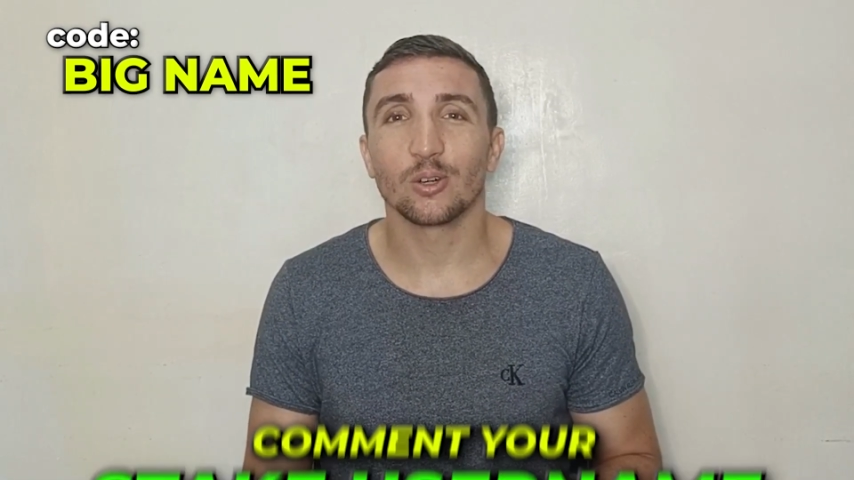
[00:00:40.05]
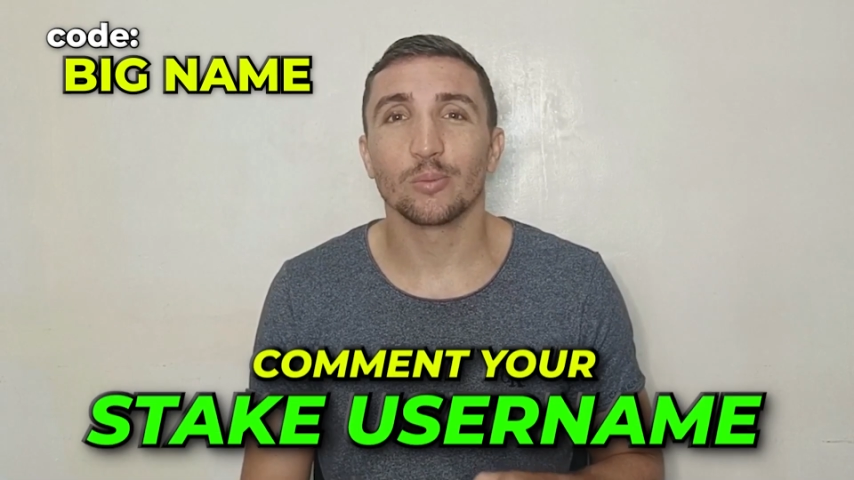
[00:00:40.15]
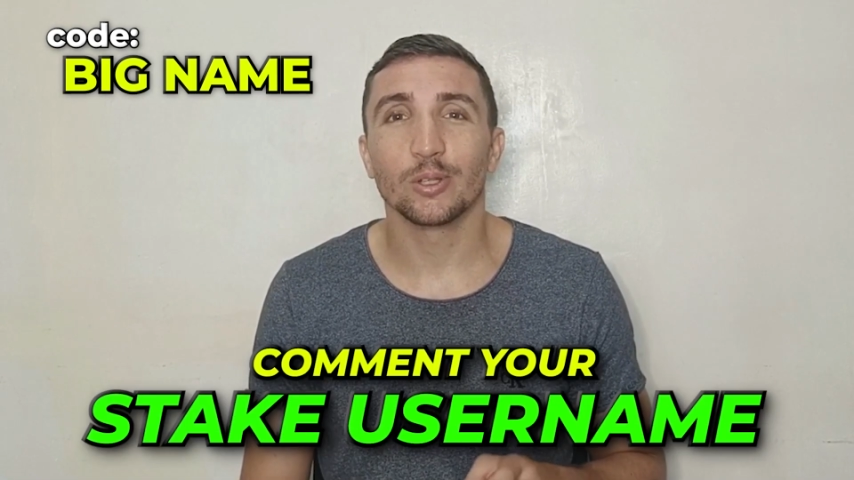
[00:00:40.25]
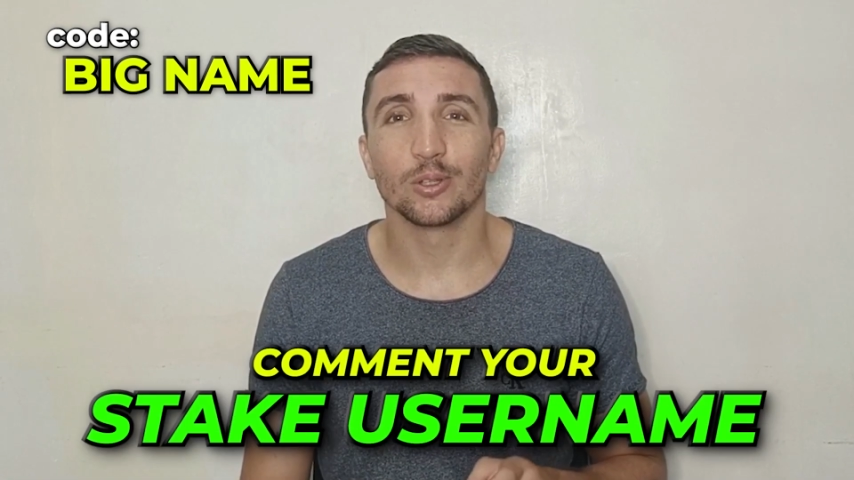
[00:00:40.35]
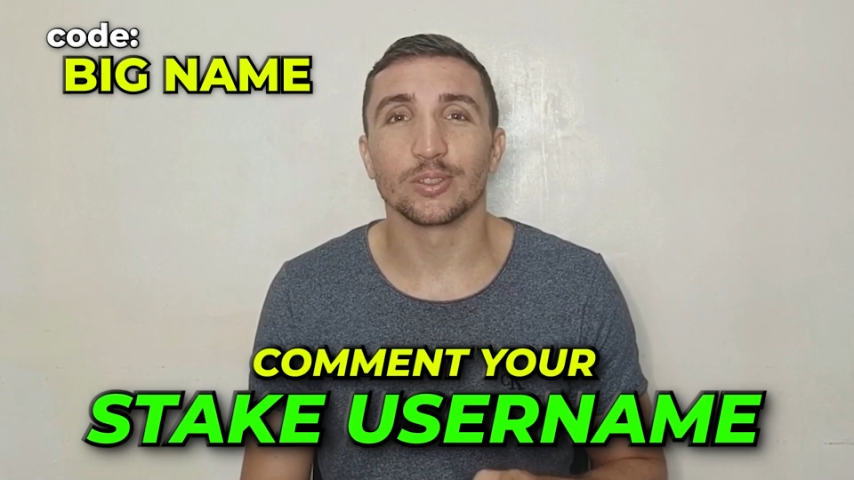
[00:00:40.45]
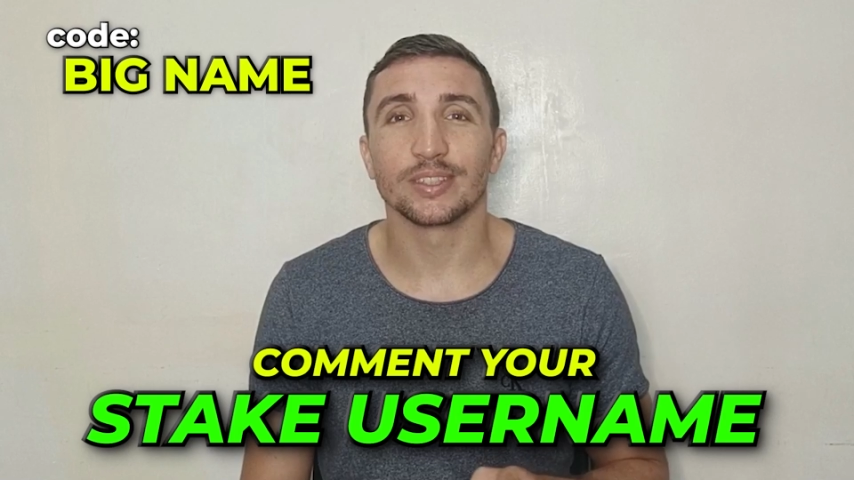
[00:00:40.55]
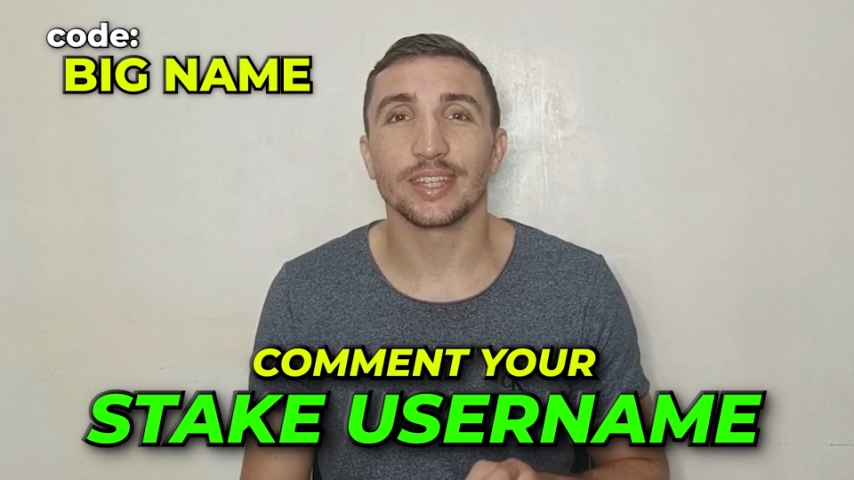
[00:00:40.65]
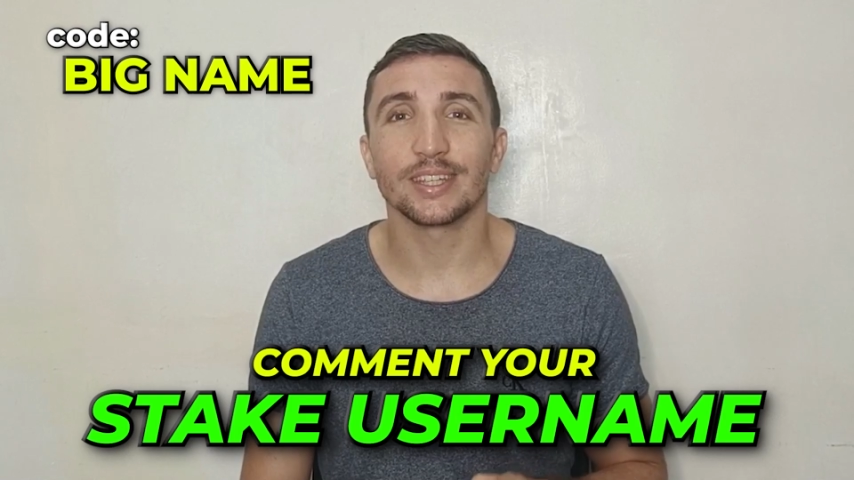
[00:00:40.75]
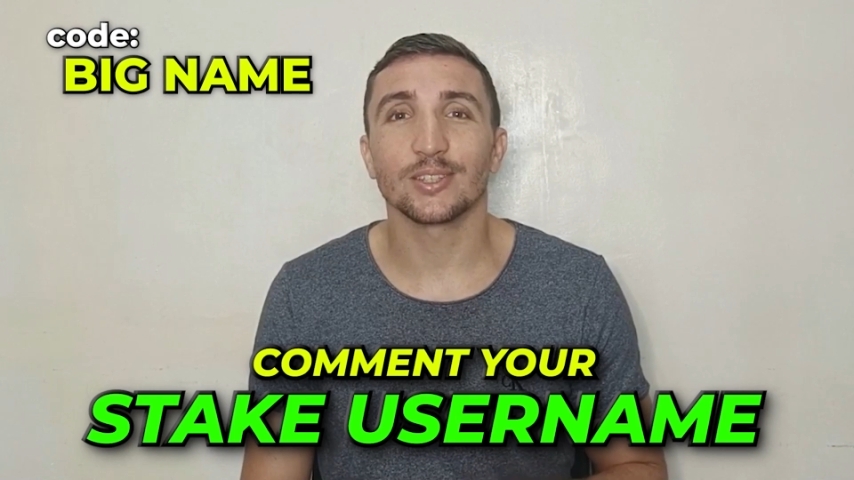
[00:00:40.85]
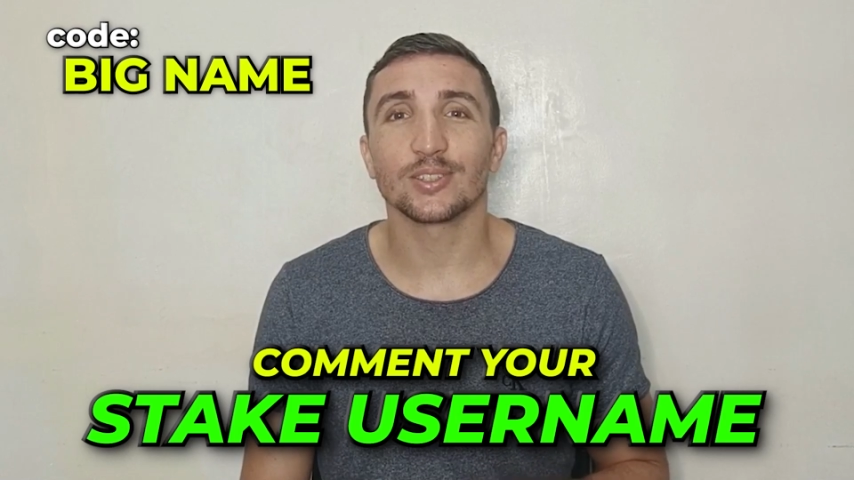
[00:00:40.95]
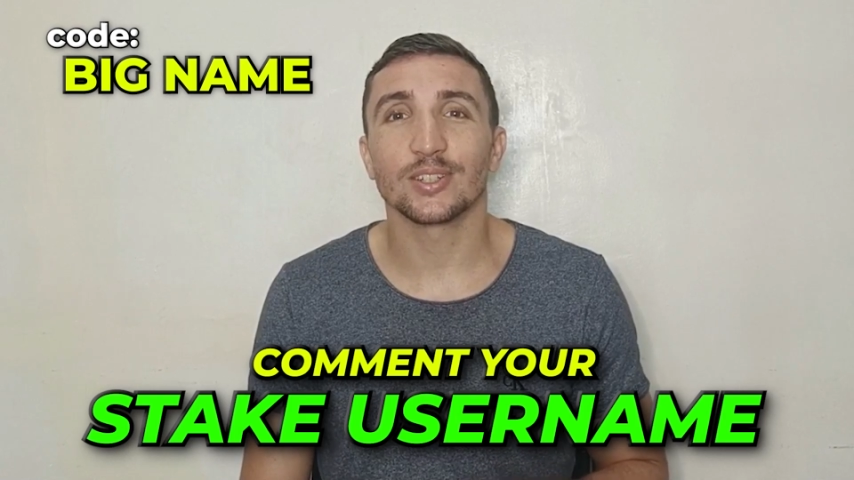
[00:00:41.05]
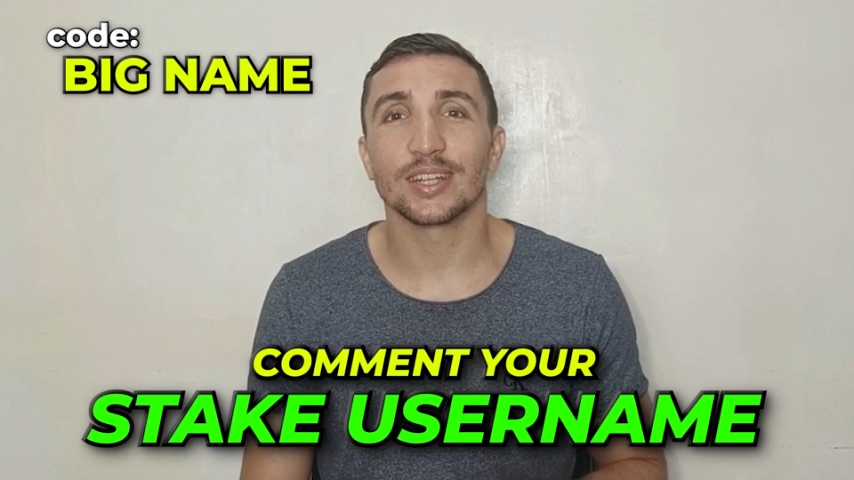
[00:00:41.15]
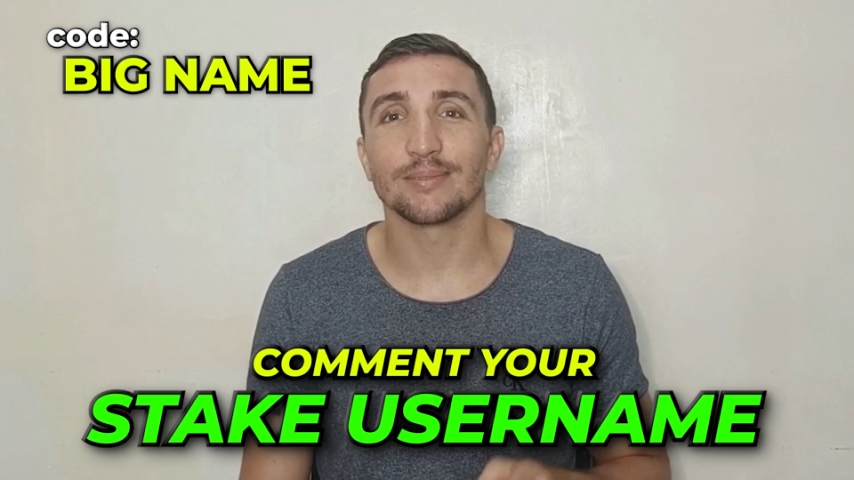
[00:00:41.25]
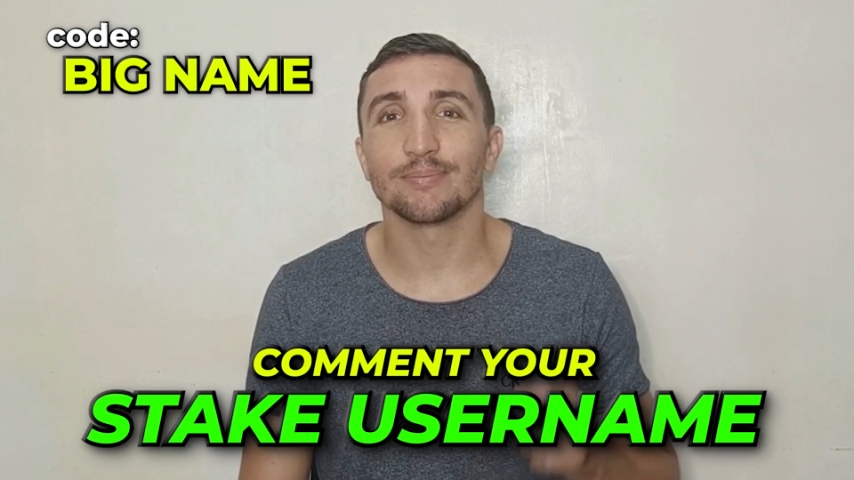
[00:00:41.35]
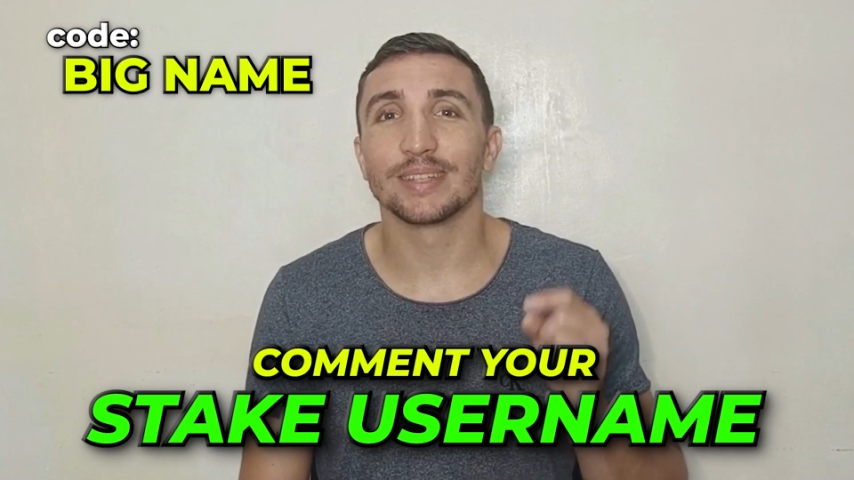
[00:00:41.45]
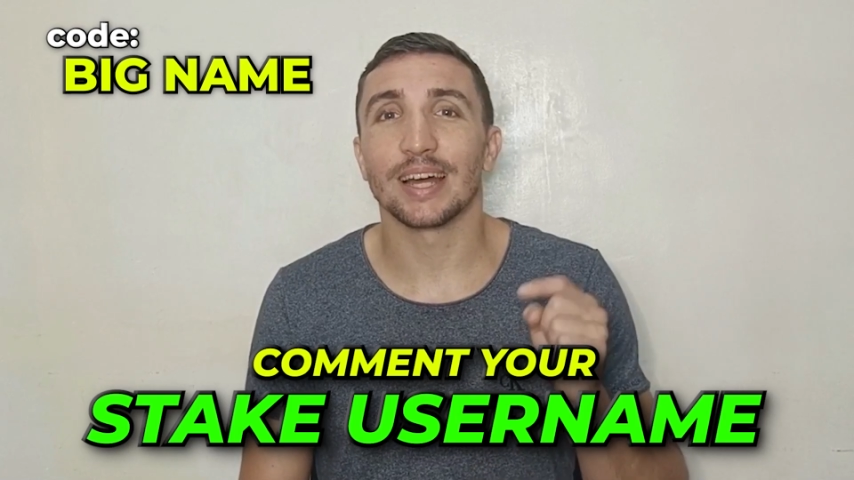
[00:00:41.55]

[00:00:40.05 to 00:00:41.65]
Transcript: comment your Stake username